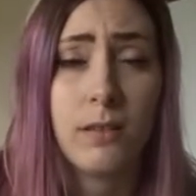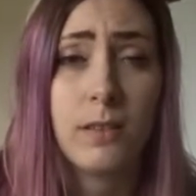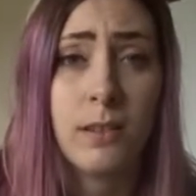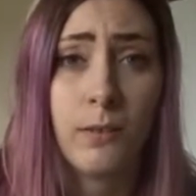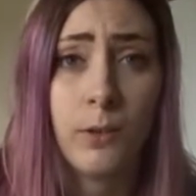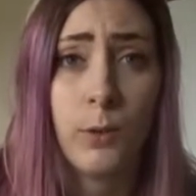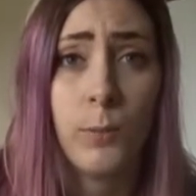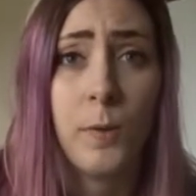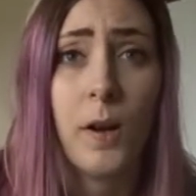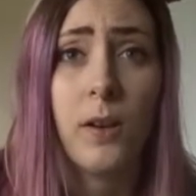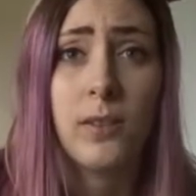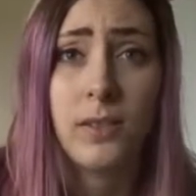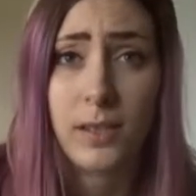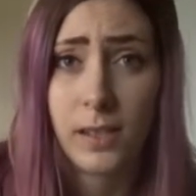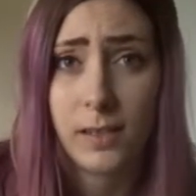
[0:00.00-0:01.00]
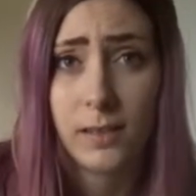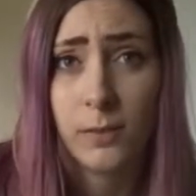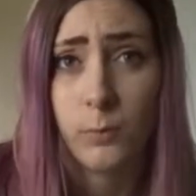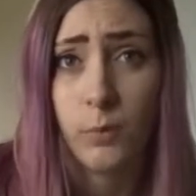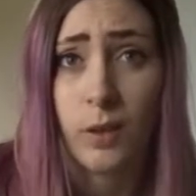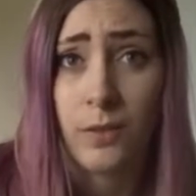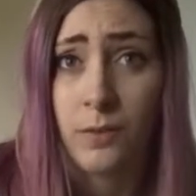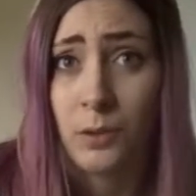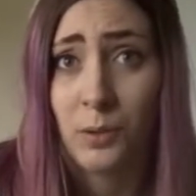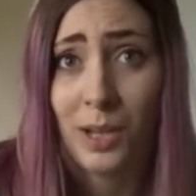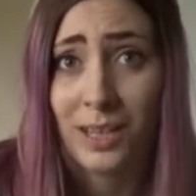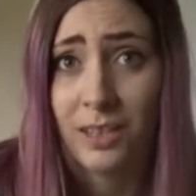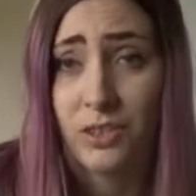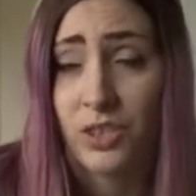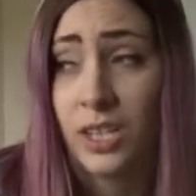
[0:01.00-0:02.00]
cereal bars, things that will give you
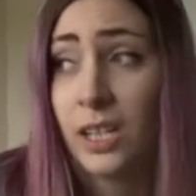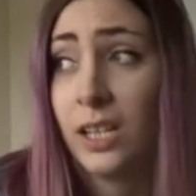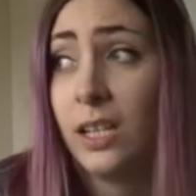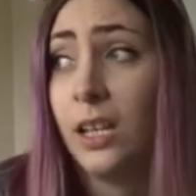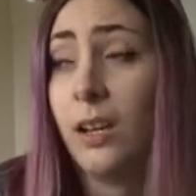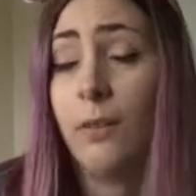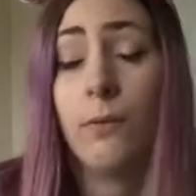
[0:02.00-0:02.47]
energy